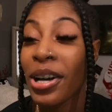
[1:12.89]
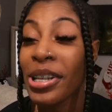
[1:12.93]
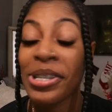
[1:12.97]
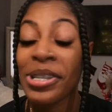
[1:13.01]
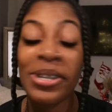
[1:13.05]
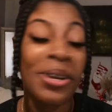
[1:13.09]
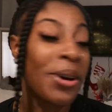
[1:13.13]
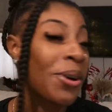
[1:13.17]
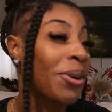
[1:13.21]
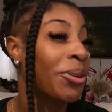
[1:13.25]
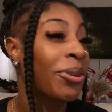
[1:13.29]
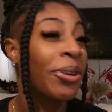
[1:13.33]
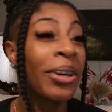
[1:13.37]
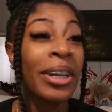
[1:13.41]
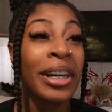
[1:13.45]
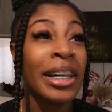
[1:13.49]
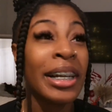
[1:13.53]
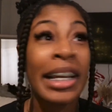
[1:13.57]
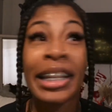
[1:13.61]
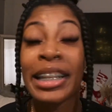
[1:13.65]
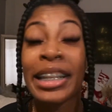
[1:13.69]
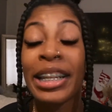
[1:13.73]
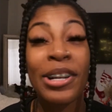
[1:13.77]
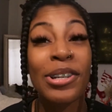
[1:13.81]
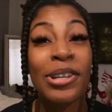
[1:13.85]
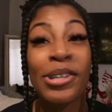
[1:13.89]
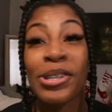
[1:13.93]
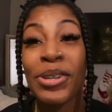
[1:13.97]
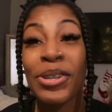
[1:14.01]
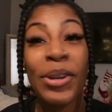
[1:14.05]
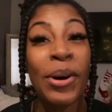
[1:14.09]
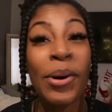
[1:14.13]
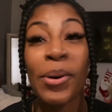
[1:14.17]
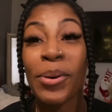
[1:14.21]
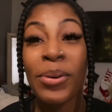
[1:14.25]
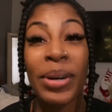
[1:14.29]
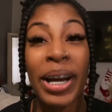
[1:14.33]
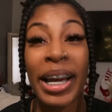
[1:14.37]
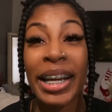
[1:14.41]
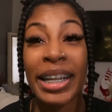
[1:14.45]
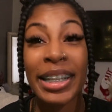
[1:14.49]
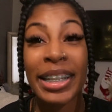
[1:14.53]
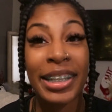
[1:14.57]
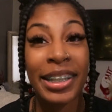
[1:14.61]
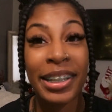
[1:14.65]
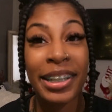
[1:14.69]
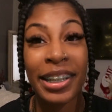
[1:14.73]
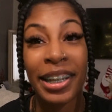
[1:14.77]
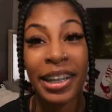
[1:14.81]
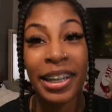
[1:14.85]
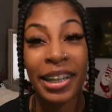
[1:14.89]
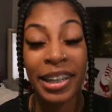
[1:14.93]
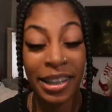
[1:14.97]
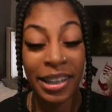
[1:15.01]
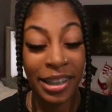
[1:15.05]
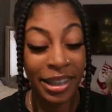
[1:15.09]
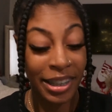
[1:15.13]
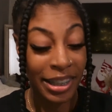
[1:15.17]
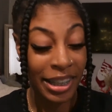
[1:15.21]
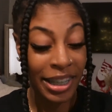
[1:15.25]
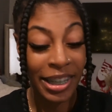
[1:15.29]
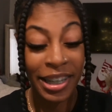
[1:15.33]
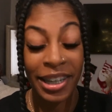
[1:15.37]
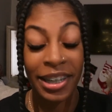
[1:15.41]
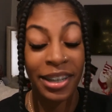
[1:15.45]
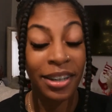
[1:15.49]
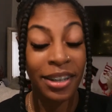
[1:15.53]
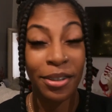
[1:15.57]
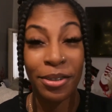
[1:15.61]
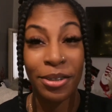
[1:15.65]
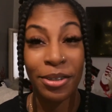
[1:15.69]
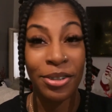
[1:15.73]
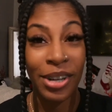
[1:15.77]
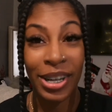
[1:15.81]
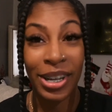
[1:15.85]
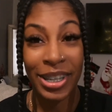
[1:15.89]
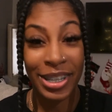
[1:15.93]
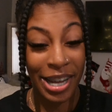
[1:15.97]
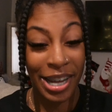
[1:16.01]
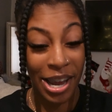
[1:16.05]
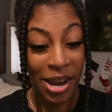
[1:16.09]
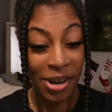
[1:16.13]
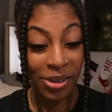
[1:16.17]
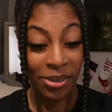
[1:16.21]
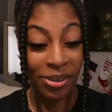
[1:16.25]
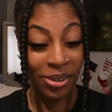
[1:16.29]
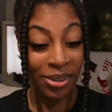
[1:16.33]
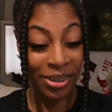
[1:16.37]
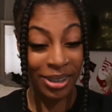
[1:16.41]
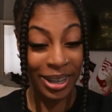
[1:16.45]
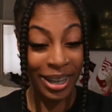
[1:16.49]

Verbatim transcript: So there's no way she can uh, get another dress at all.